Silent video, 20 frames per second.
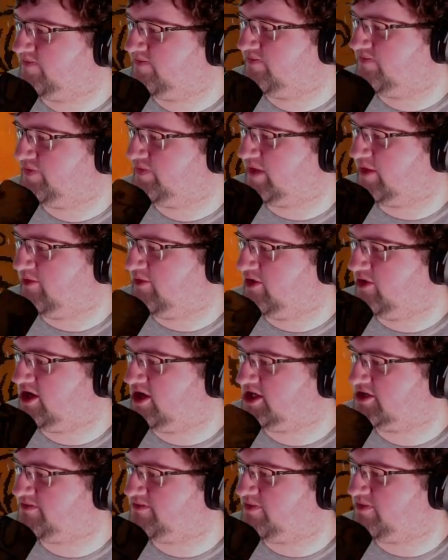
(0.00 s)
I'm aware I
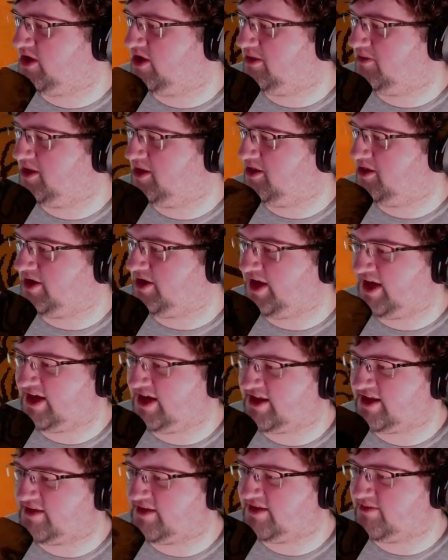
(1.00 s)
should probably be looking
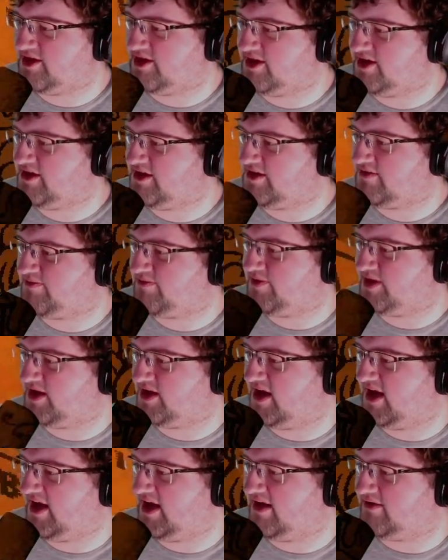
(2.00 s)
at some of these, but,
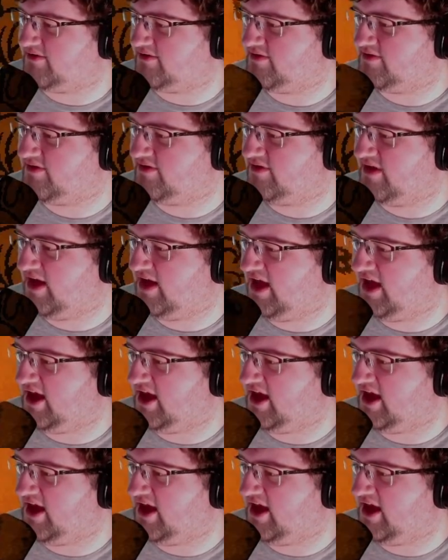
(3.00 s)
eh.